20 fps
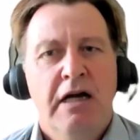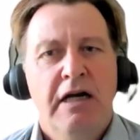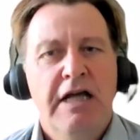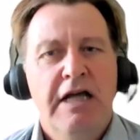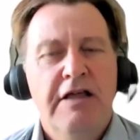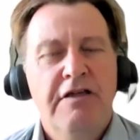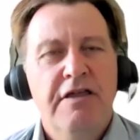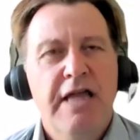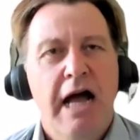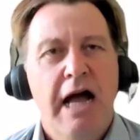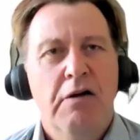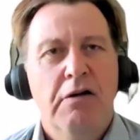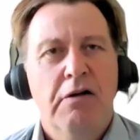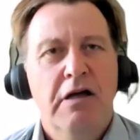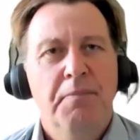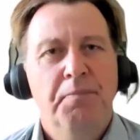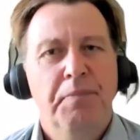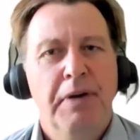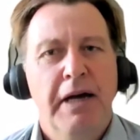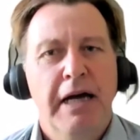Let's now
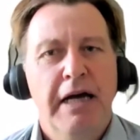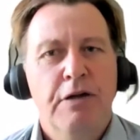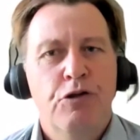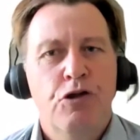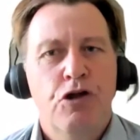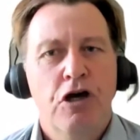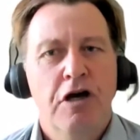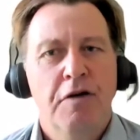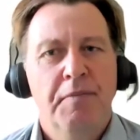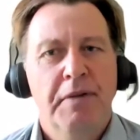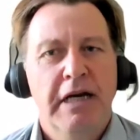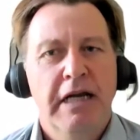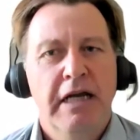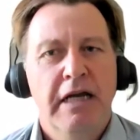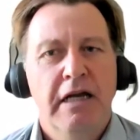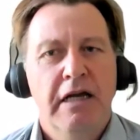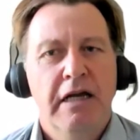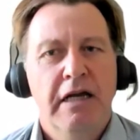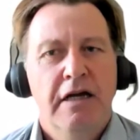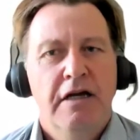compare
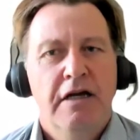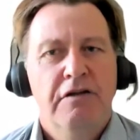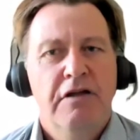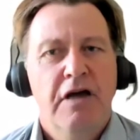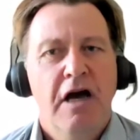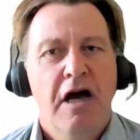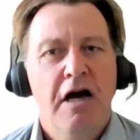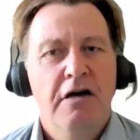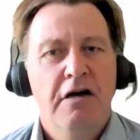Germany to